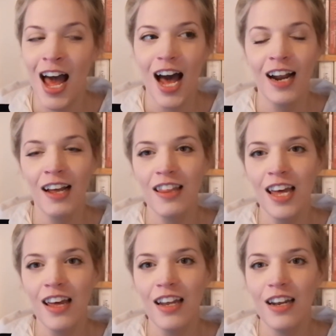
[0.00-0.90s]
and I
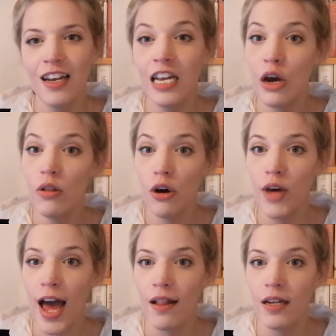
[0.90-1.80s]
think
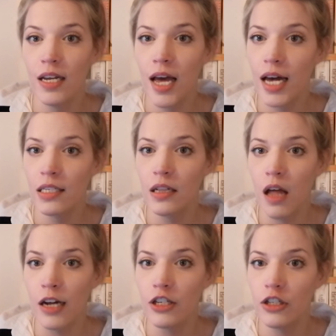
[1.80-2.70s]
neo-locality has a
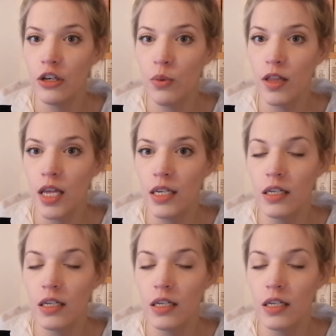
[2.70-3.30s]
lot to do with this.